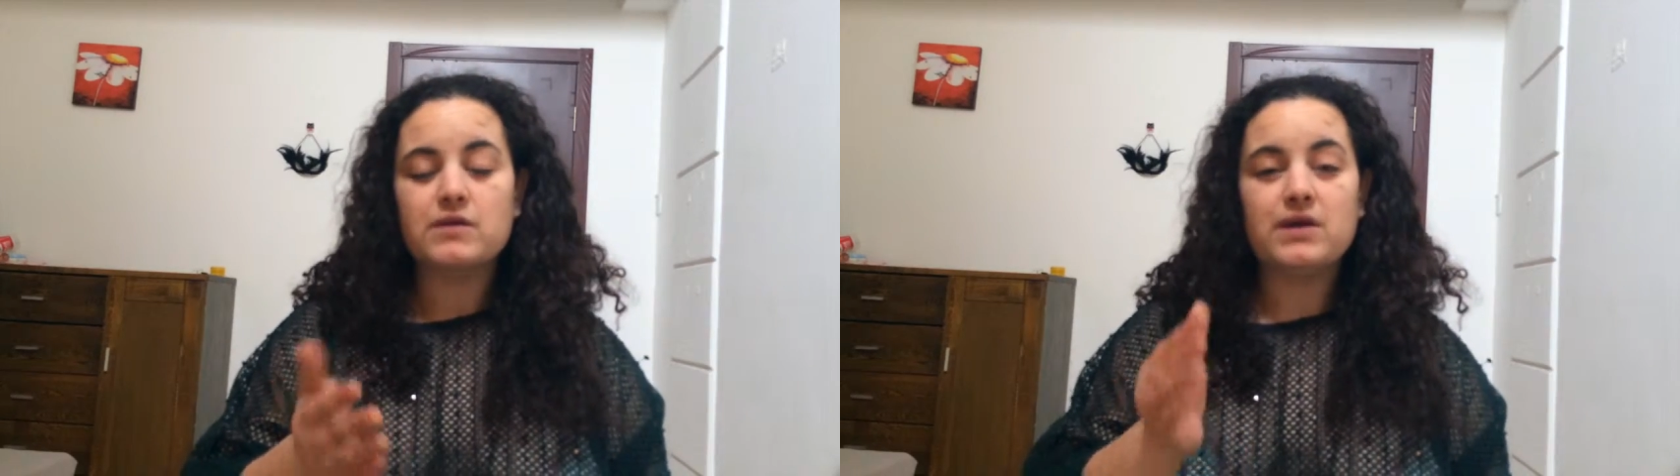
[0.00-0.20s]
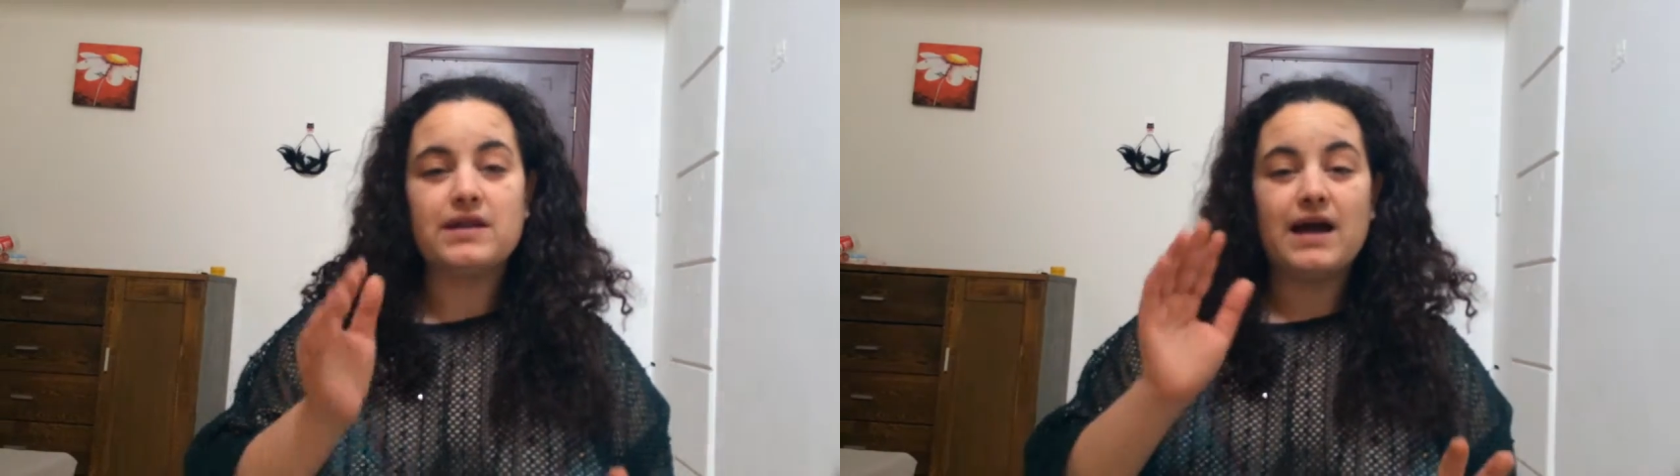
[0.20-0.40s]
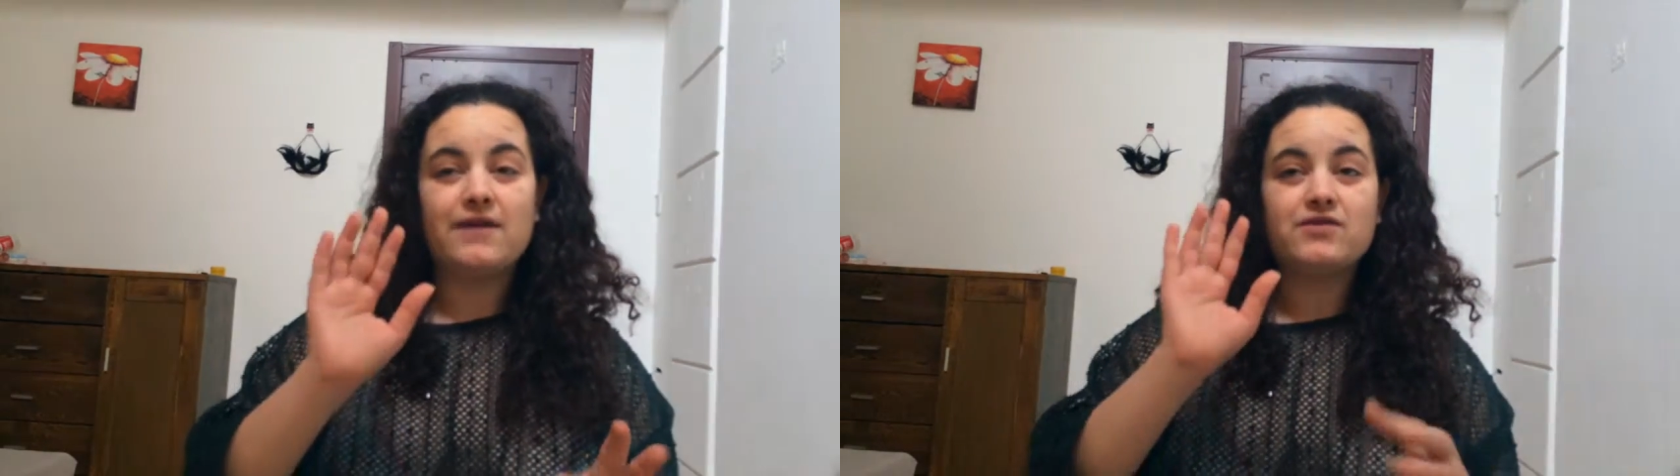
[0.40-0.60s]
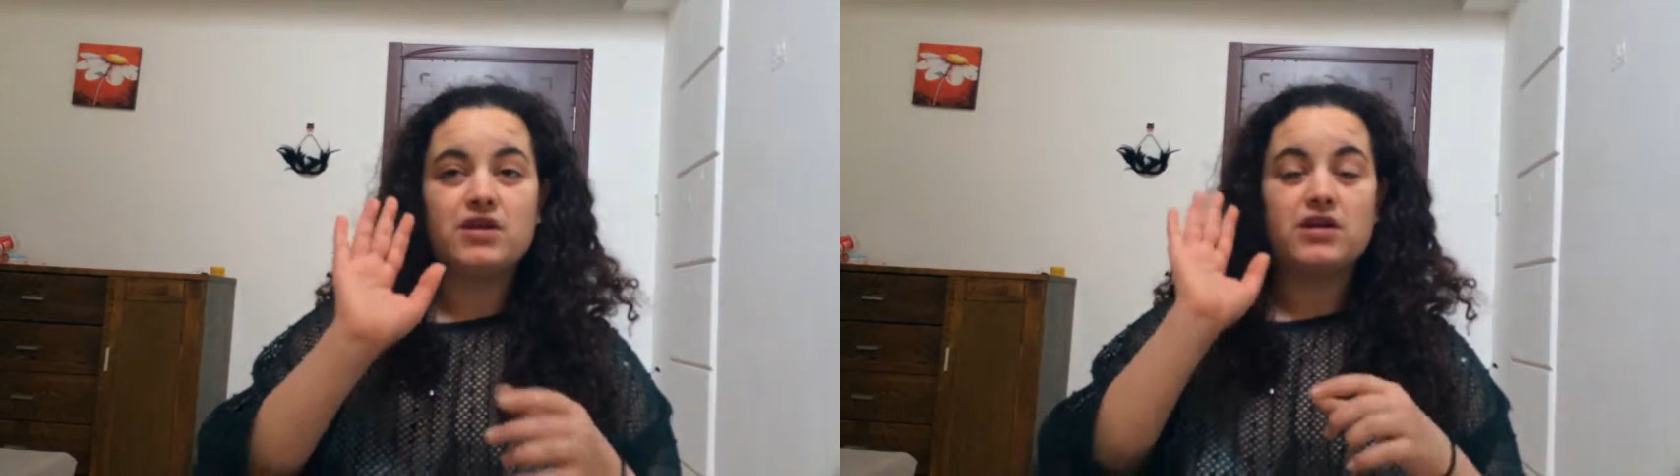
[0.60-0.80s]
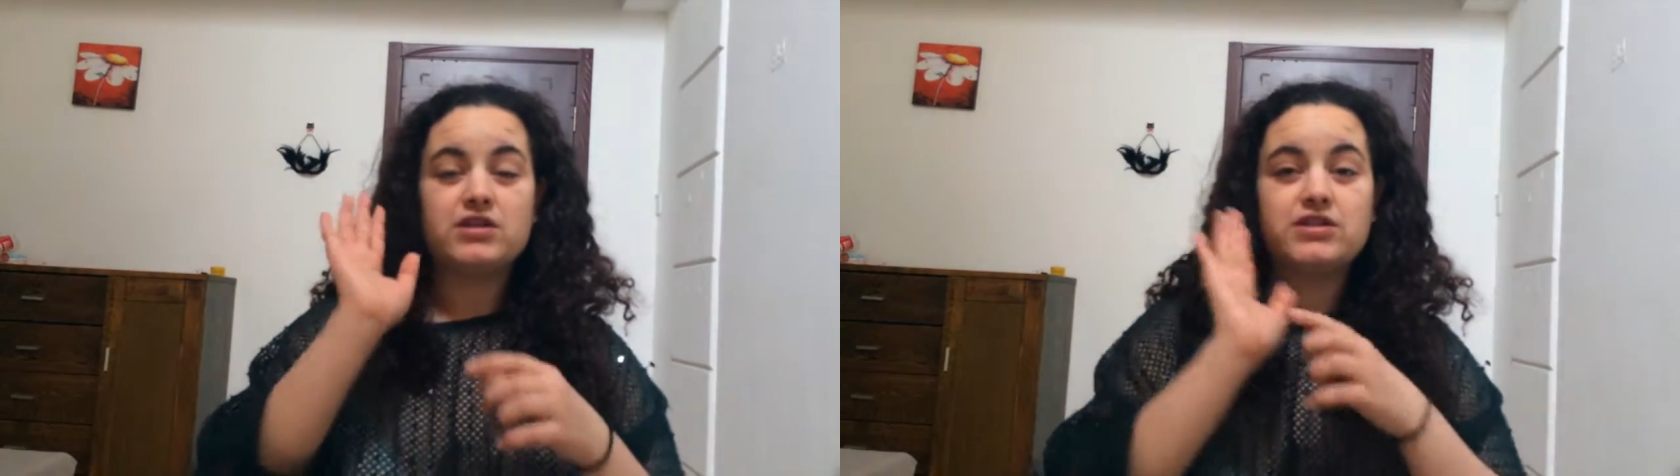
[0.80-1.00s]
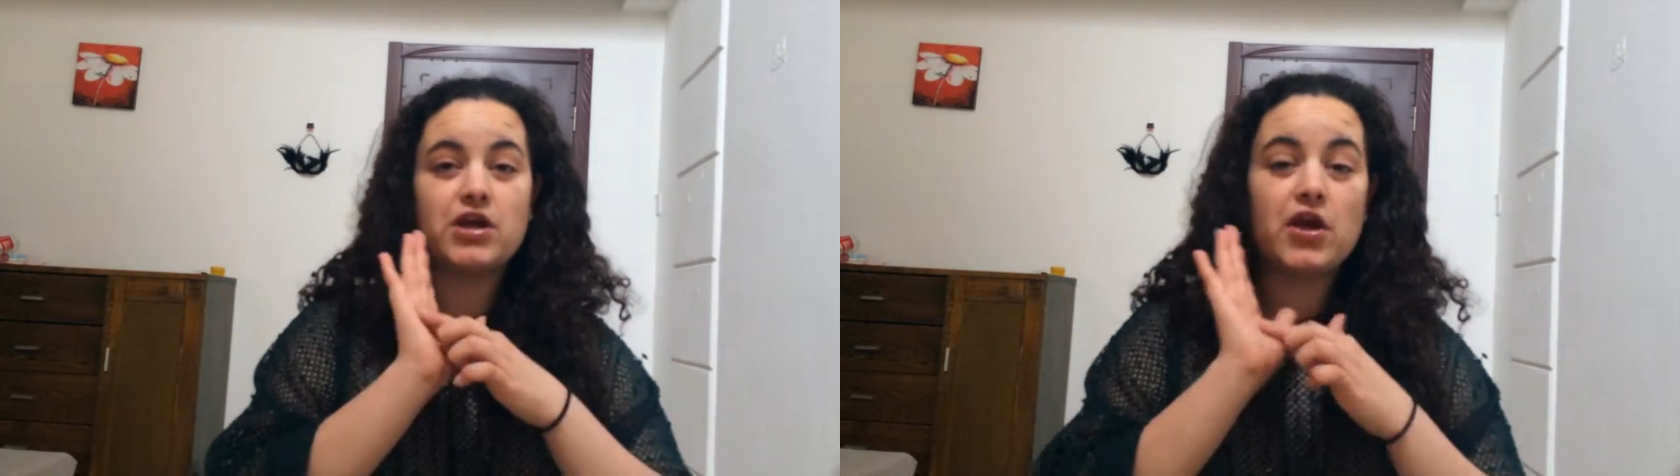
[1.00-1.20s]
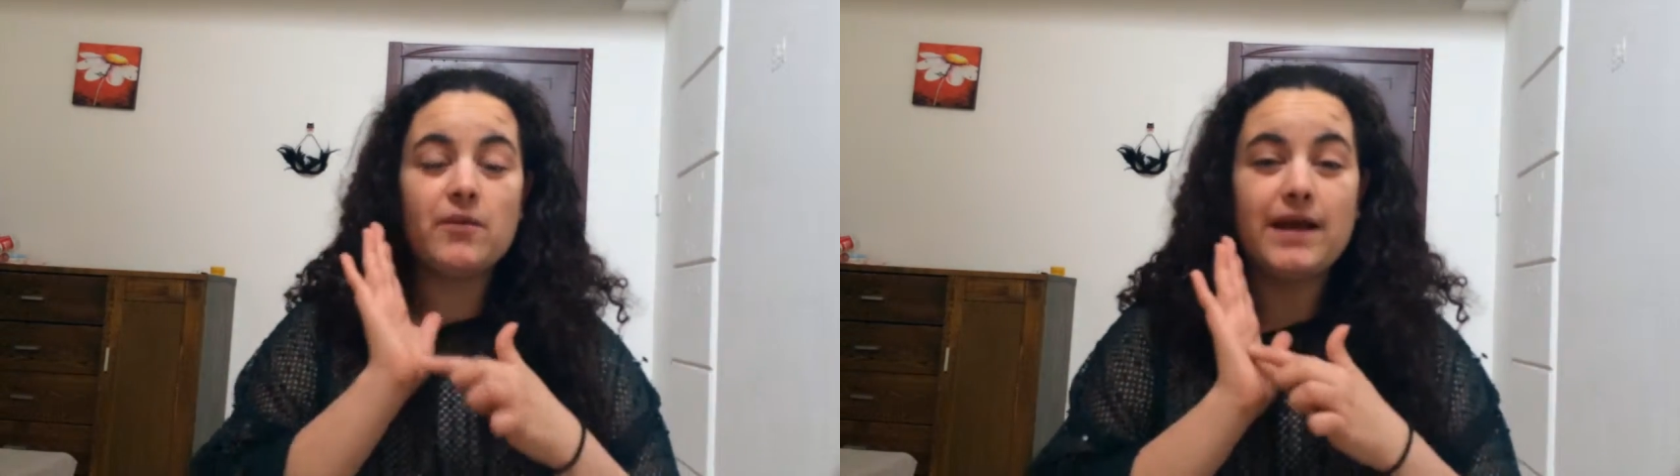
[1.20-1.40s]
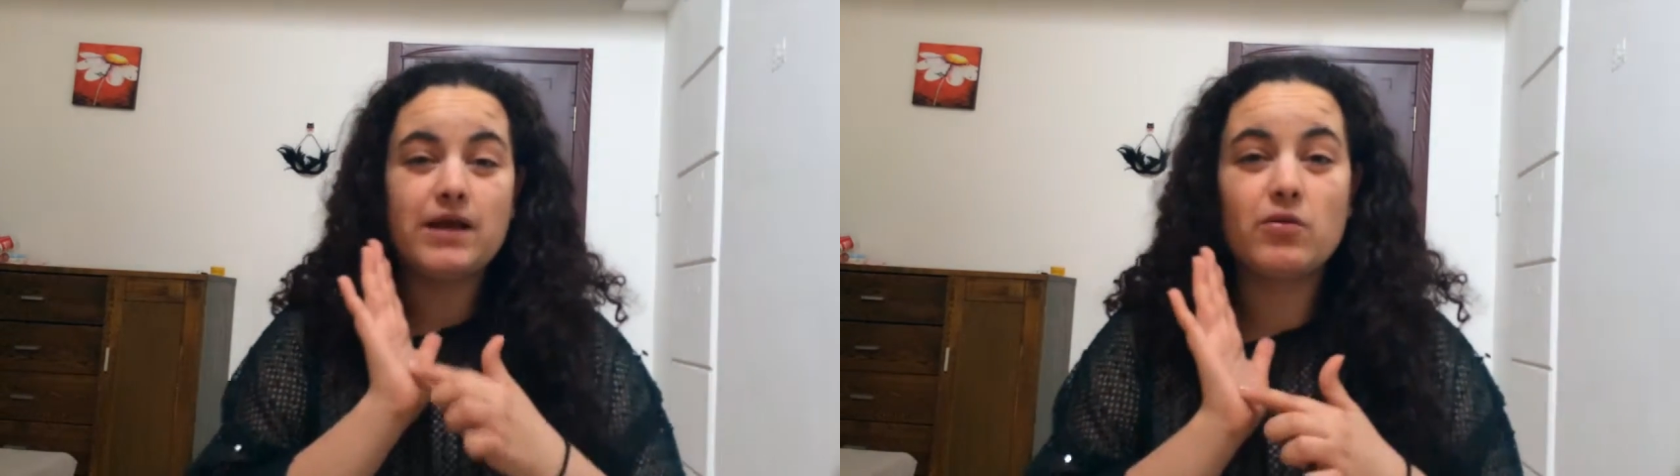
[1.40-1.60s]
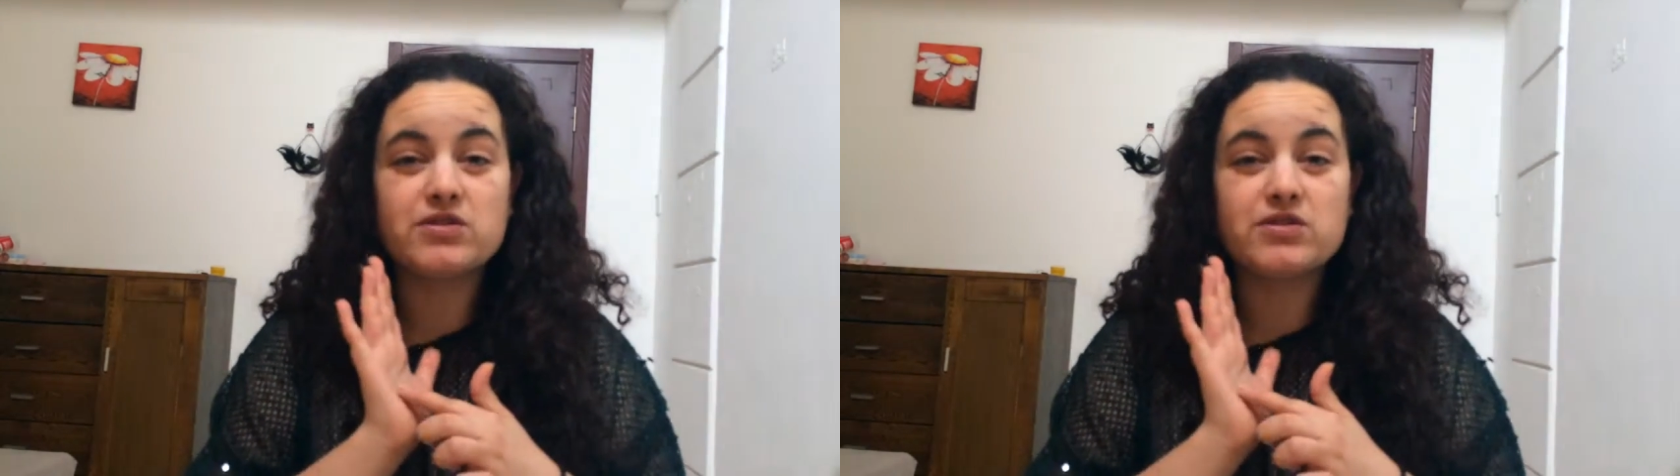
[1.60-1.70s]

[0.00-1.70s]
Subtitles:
either have to show where you